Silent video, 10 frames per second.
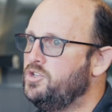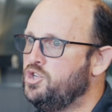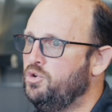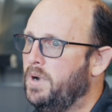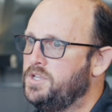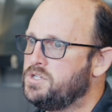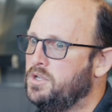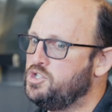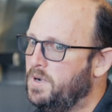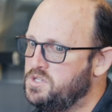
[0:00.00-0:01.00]
Too much
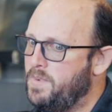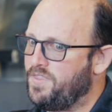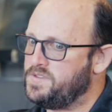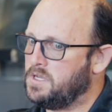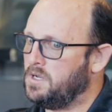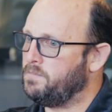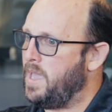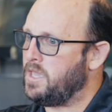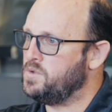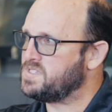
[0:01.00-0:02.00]
meth is going to
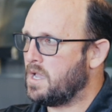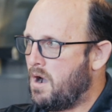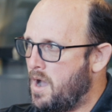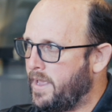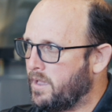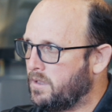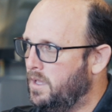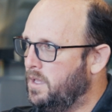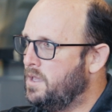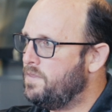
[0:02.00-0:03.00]
make you psychotic.
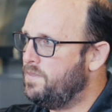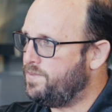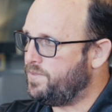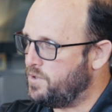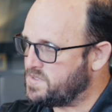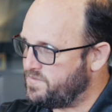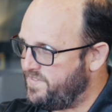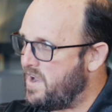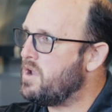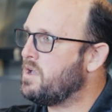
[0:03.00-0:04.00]
There's
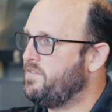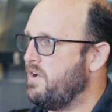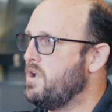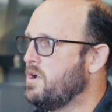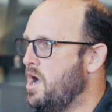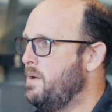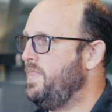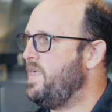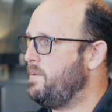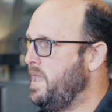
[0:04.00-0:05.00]
very, very
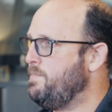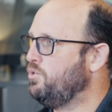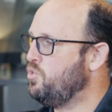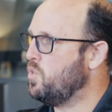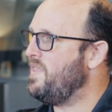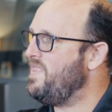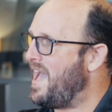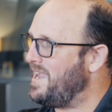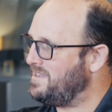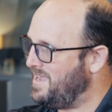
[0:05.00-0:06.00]
common that people who are in
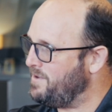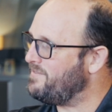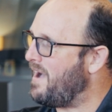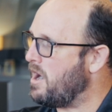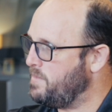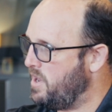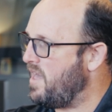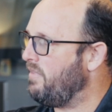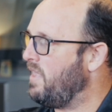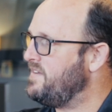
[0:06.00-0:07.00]
that environment and
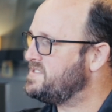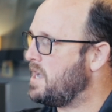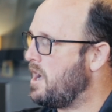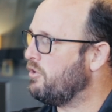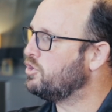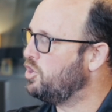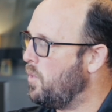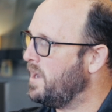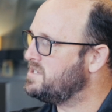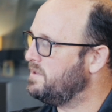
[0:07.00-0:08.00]
that lifestyle are
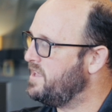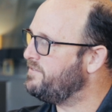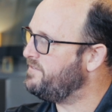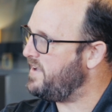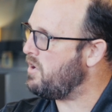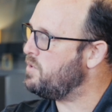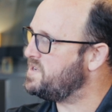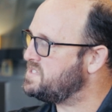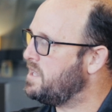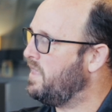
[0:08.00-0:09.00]
going to live very
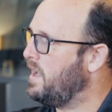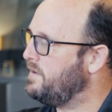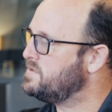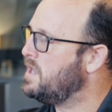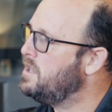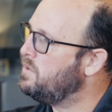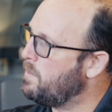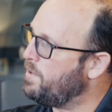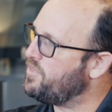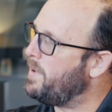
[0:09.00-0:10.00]
risky lives. Right. We
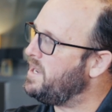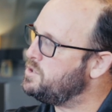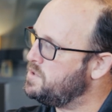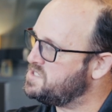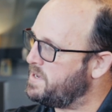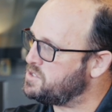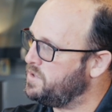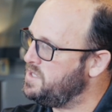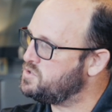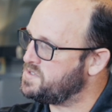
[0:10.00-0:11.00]
put the money into a special
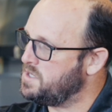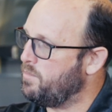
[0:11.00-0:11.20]
needs trust.